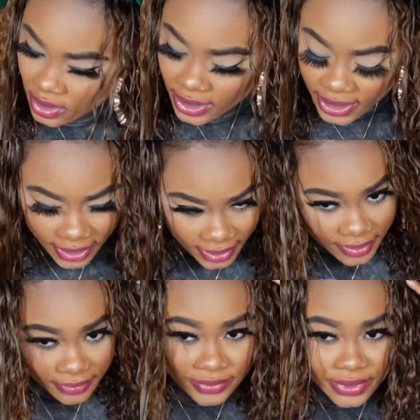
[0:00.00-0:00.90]
Yeah,
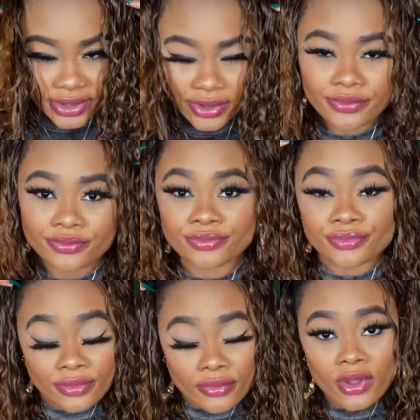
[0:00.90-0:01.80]
so
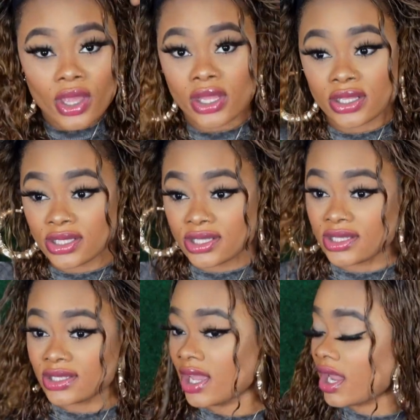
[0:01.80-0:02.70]
this
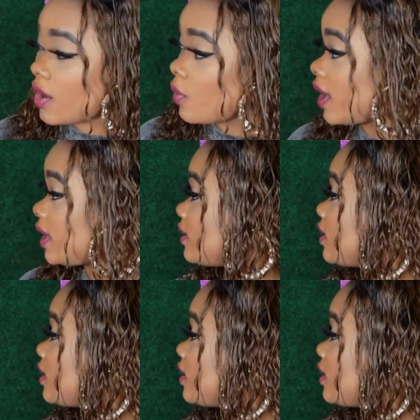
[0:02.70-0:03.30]
is the hair wet